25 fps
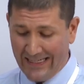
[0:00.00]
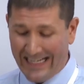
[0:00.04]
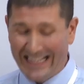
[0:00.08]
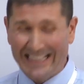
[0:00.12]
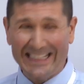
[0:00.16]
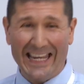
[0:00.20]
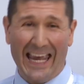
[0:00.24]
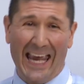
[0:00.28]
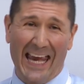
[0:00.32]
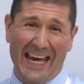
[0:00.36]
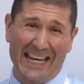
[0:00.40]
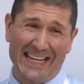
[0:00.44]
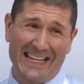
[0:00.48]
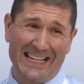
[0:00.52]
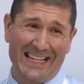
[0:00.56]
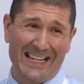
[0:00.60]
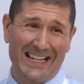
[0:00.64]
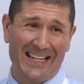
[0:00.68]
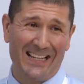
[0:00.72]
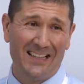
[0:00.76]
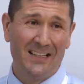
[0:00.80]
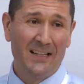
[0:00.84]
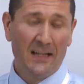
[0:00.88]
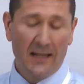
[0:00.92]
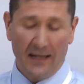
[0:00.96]

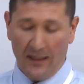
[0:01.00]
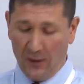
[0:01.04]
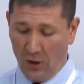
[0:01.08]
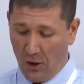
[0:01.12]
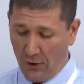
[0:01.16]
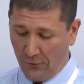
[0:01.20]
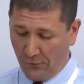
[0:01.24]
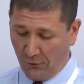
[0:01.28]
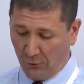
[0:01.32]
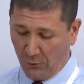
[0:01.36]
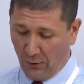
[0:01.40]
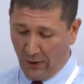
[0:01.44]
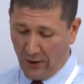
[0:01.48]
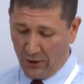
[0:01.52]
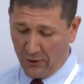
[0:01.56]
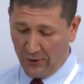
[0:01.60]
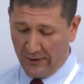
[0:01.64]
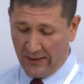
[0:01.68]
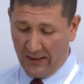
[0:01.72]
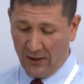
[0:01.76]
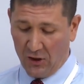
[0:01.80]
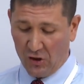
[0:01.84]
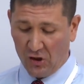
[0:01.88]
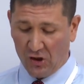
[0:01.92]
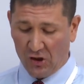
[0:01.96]
Canada, and
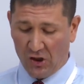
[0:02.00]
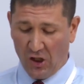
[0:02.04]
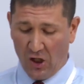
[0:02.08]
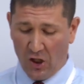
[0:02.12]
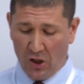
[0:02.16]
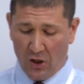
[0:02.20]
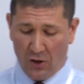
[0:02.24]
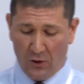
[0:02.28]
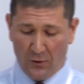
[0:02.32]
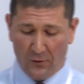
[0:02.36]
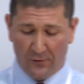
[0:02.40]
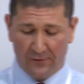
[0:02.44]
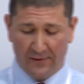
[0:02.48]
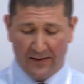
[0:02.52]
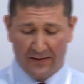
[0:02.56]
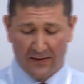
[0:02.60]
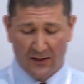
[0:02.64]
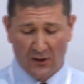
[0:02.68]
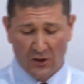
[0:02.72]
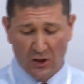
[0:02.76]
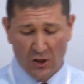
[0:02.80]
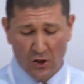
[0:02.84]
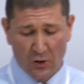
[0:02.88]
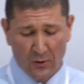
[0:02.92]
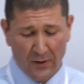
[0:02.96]
Australia shows that the
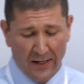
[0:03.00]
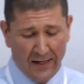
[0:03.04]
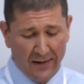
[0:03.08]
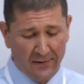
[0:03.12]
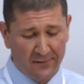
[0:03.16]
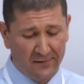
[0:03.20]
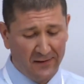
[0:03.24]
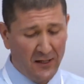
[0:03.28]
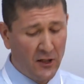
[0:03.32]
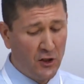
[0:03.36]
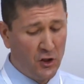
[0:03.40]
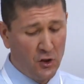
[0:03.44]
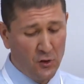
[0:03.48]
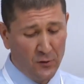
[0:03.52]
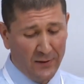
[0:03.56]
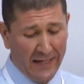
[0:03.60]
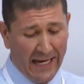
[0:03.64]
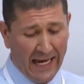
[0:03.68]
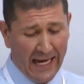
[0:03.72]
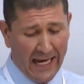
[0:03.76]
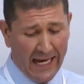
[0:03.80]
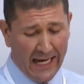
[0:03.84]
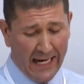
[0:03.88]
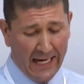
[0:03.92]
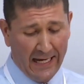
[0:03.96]
U S and U
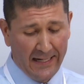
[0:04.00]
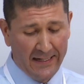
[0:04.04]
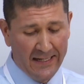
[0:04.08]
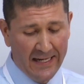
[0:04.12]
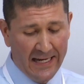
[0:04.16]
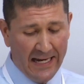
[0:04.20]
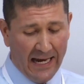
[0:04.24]
K